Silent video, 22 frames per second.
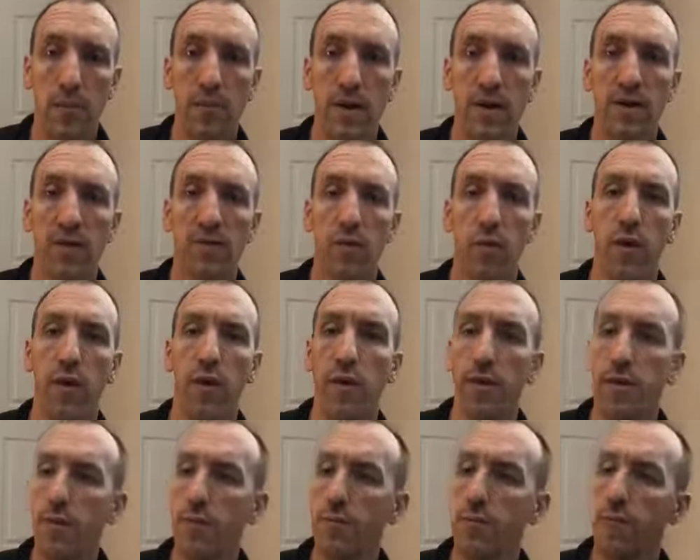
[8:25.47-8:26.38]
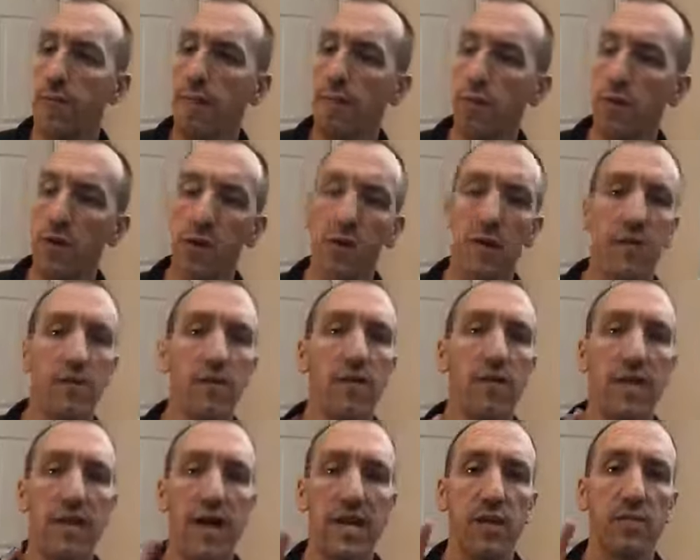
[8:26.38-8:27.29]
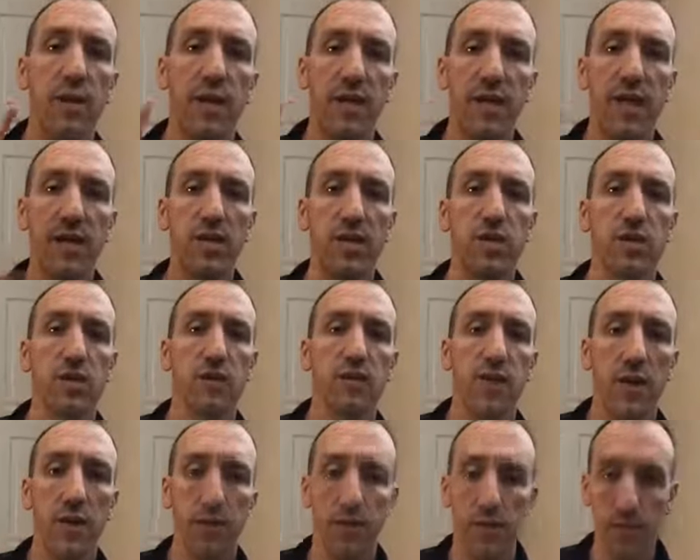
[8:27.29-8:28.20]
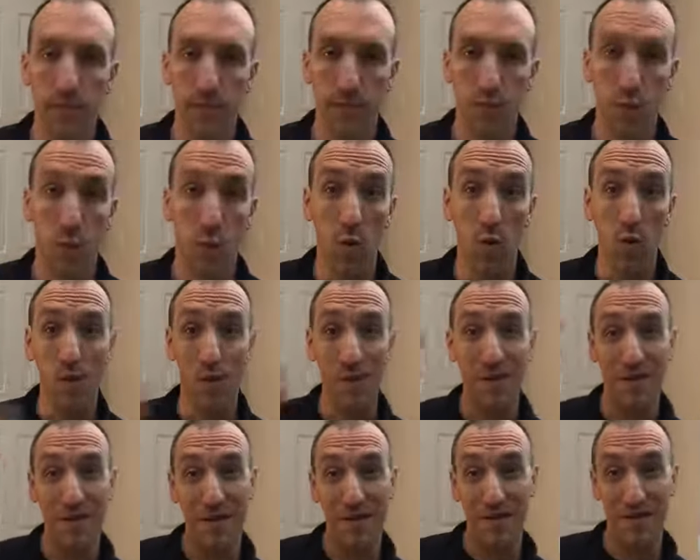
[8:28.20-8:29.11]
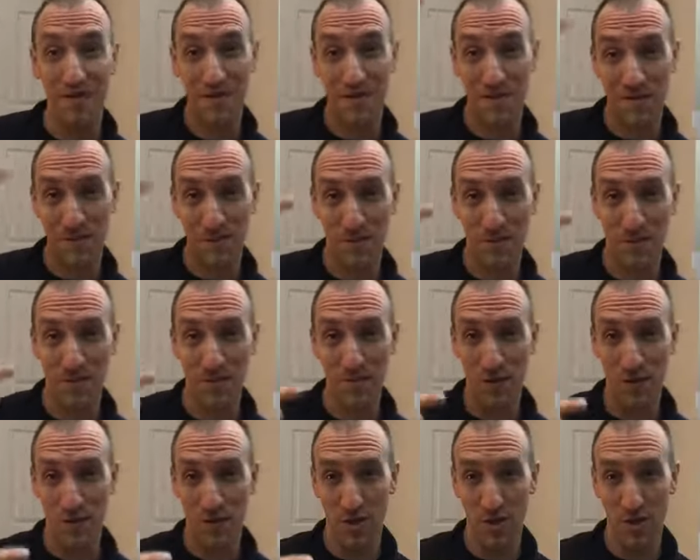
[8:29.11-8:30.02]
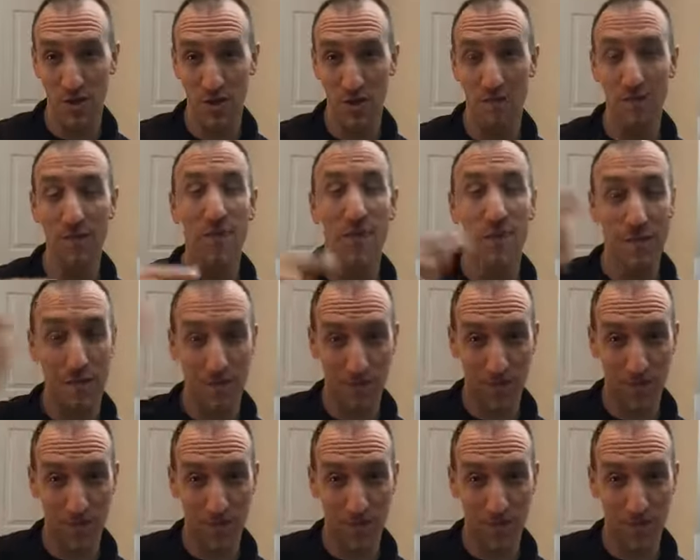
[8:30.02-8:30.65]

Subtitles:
But it's when we live to the expectations of others, or we live to the